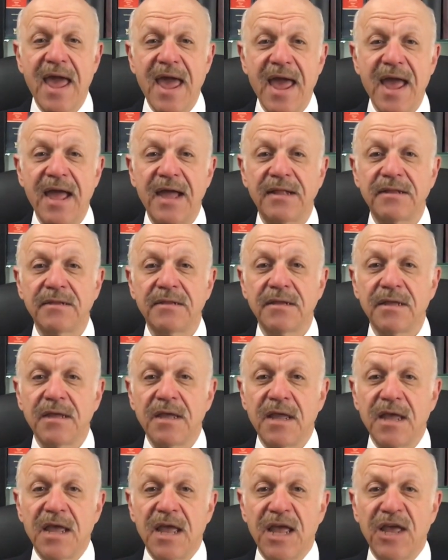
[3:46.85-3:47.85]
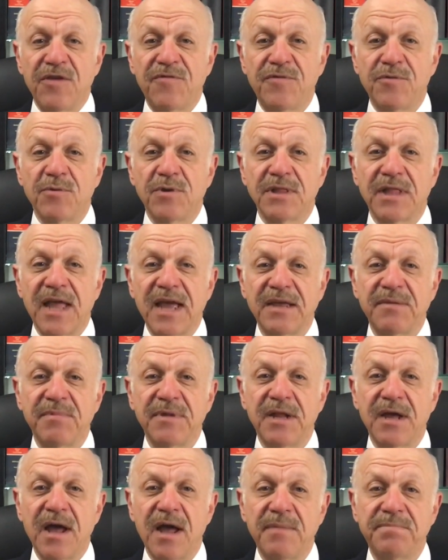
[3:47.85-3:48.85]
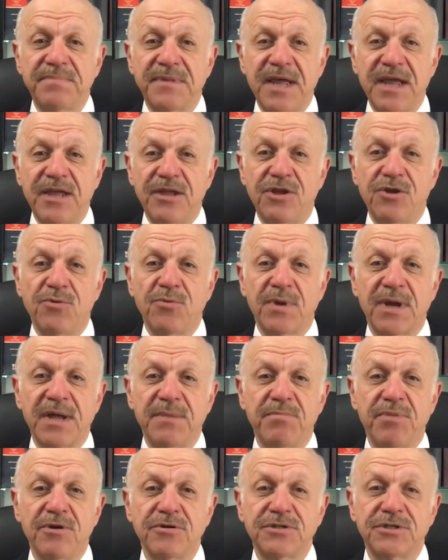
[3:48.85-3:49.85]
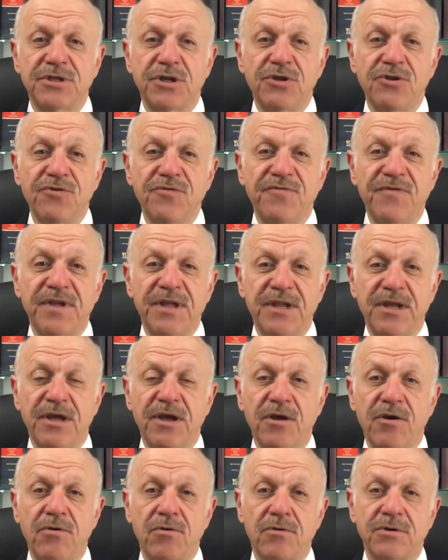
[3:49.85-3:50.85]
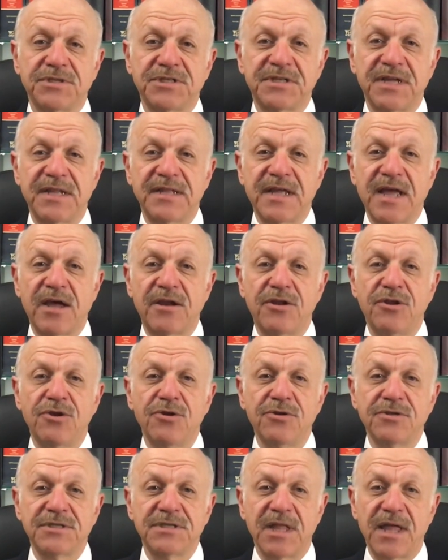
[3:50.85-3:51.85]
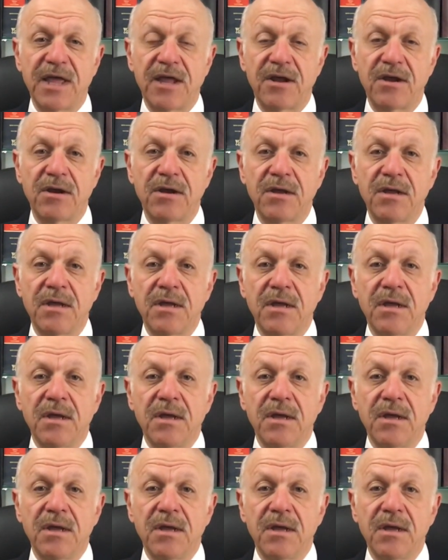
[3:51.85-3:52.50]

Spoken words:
And if you would like me to update you when I post a new video or send out a newsletter,